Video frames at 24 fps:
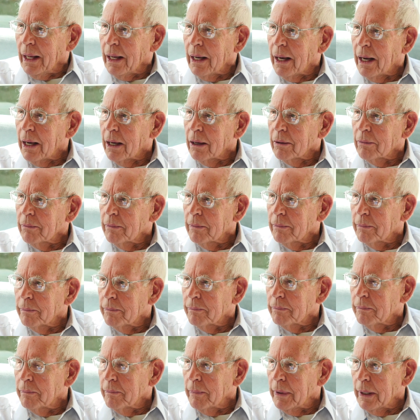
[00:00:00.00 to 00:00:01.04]

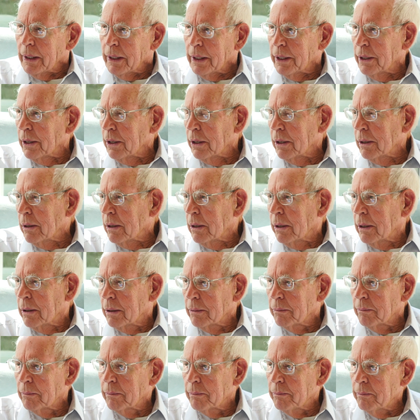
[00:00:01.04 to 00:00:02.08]

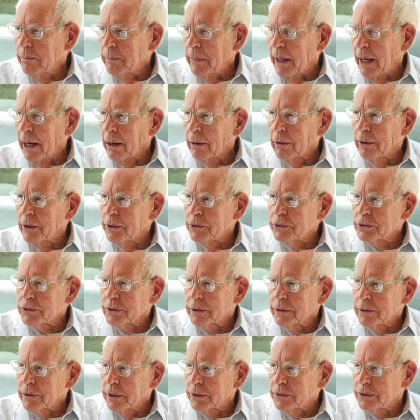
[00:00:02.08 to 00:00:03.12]
Little
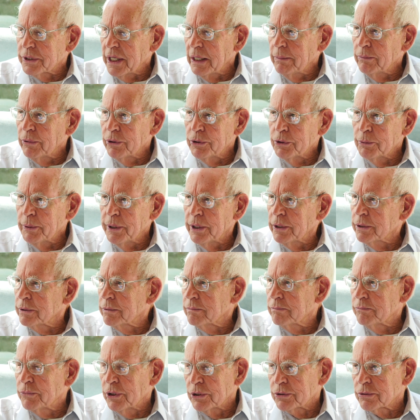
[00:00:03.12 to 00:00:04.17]
arrows that seem to
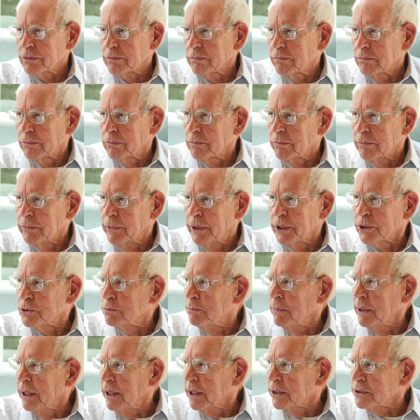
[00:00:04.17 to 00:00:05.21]
be just
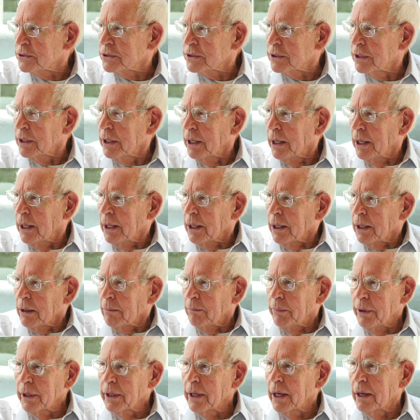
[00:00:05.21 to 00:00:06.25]
dismissed.
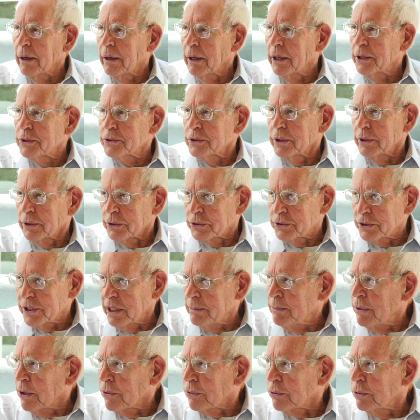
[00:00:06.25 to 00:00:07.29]
Big arrows, he'll
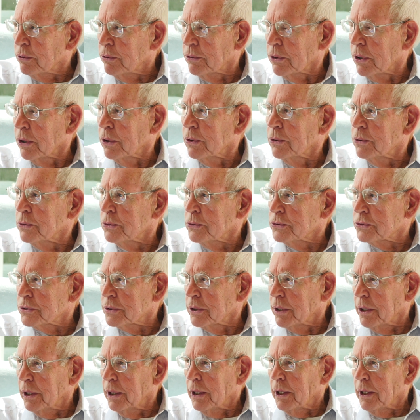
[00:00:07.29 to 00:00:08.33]
see me through those.